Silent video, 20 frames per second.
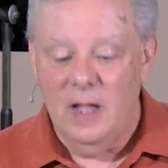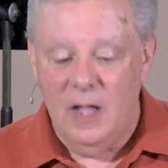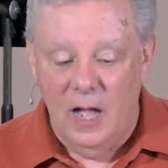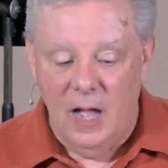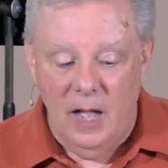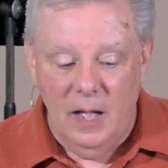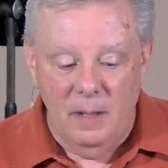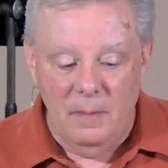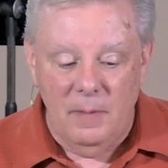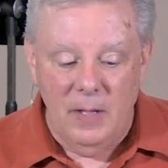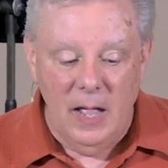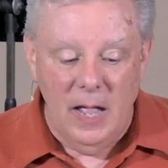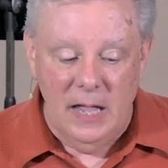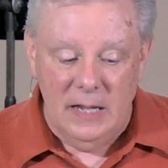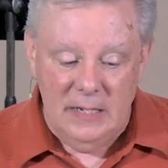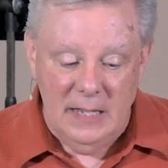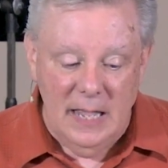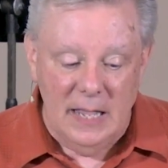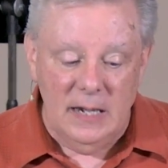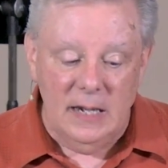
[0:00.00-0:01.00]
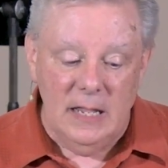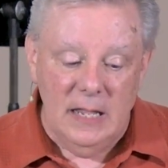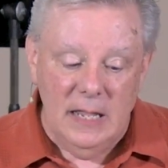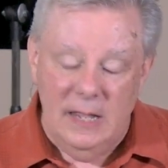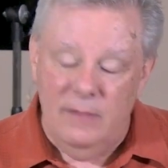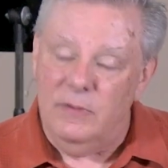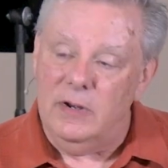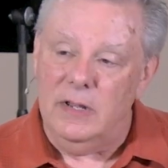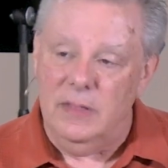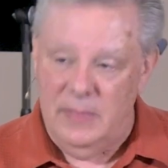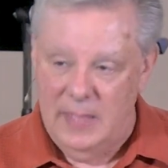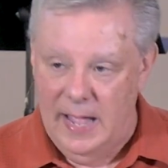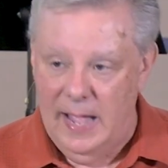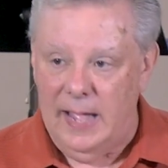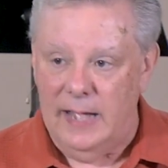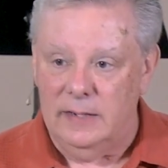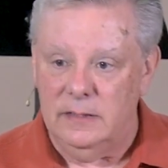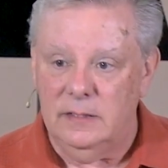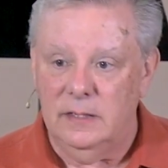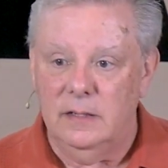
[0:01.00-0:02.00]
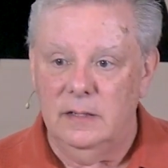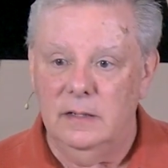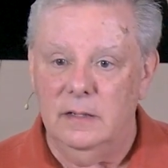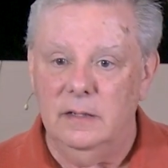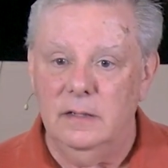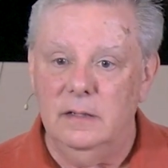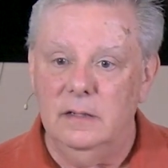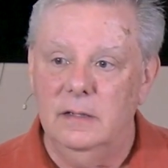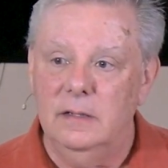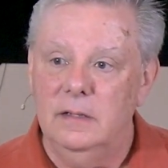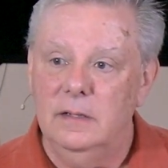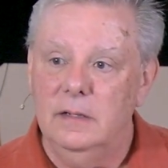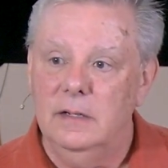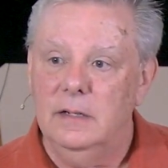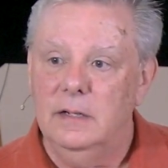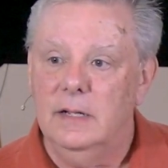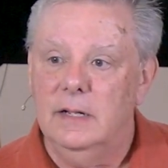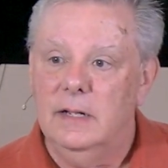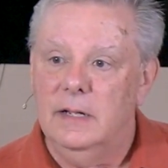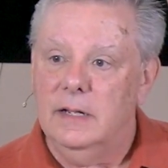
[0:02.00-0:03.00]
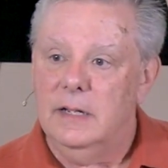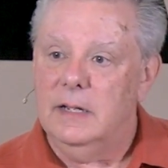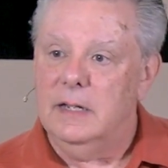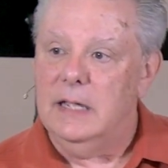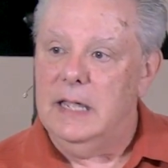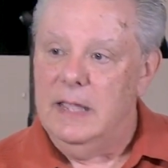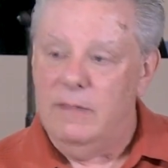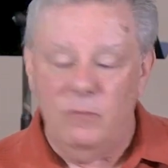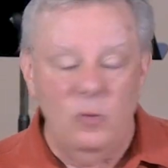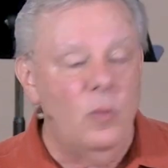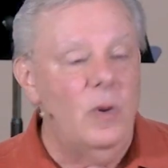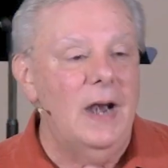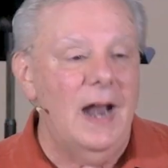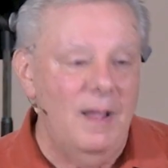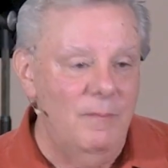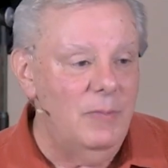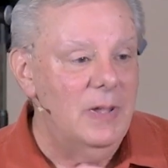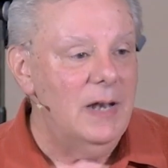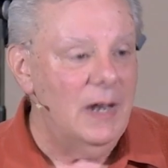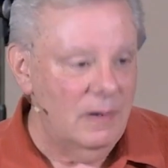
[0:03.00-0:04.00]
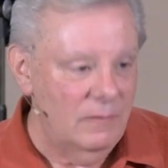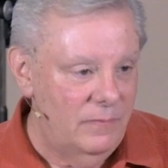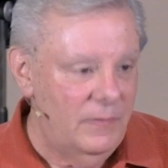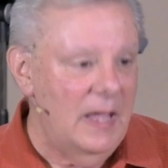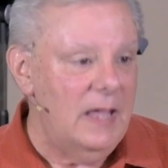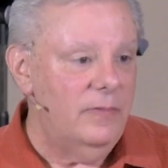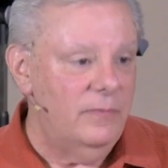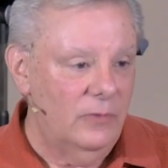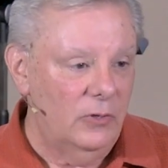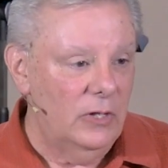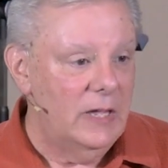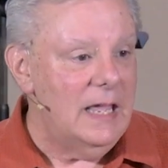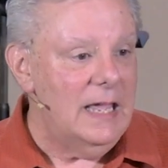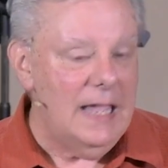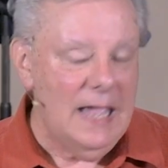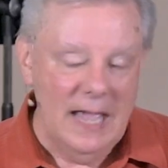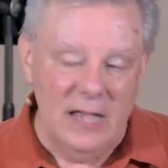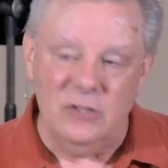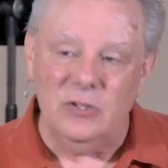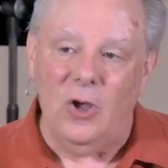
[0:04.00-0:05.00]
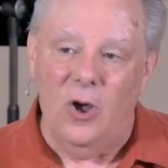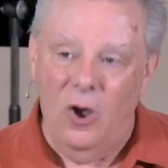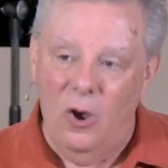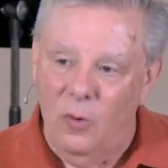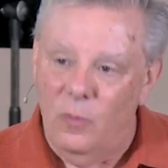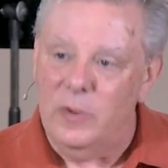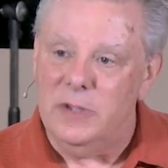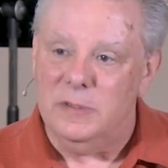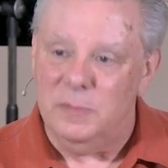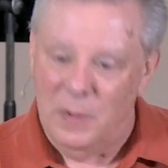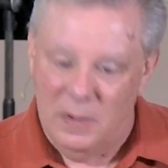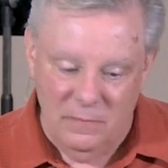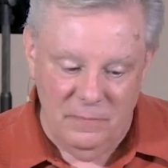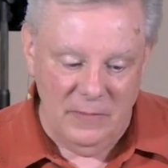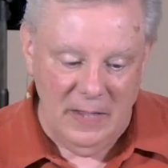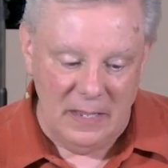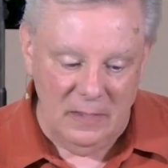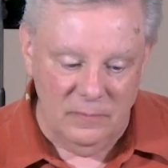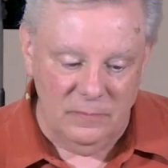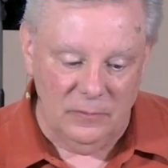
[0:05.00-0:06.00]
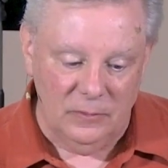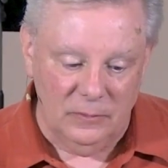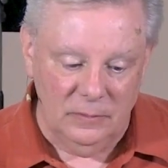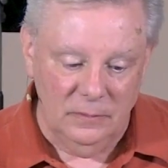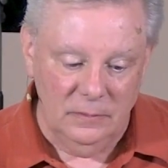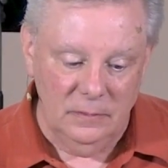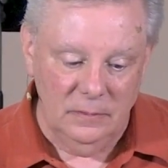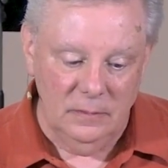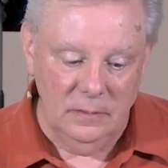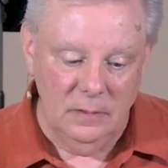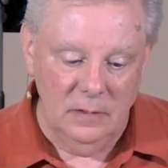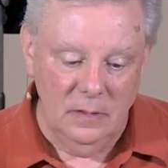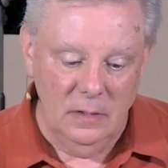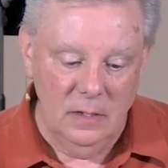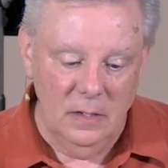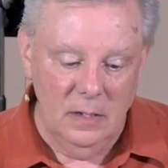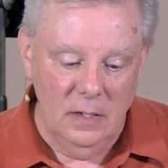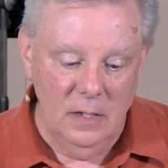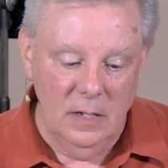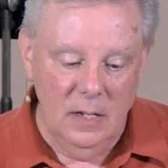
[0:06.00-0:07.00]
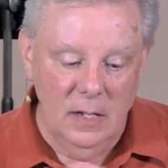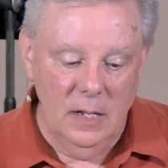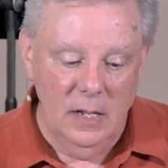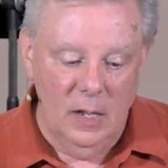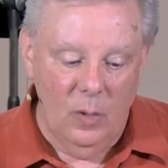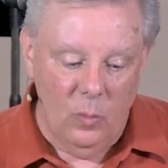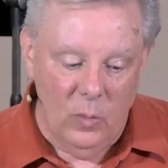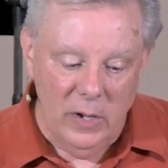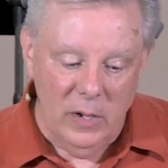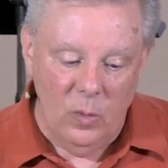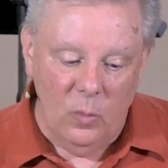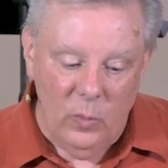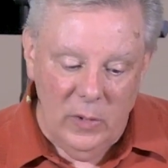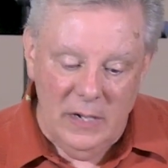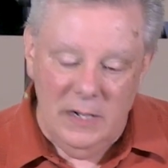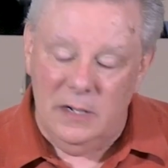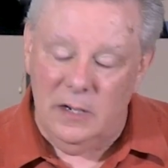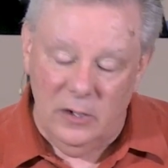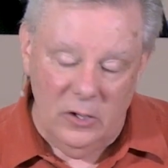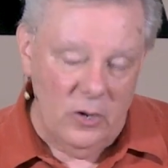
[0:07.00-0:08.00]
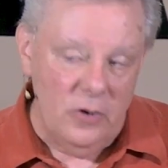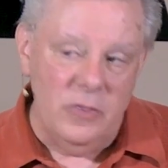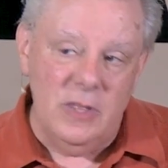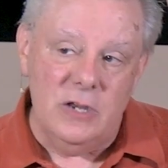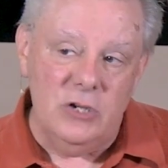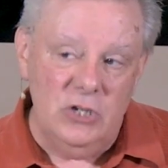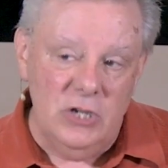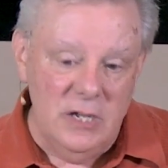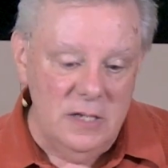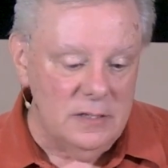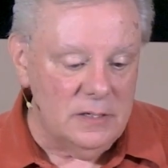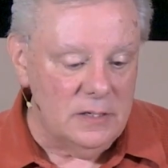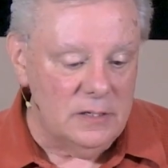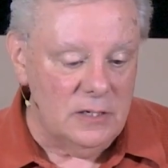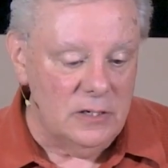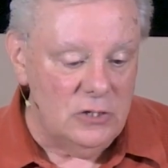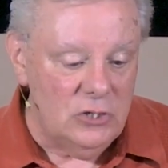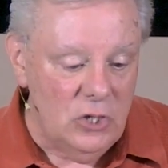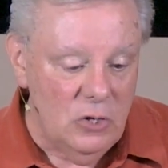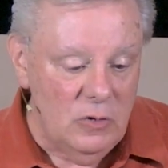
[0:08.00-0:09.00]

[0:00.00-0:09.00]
And yet, even in that, even when I've been unfaithful, he has always been faithful. We need to learn that Jesus is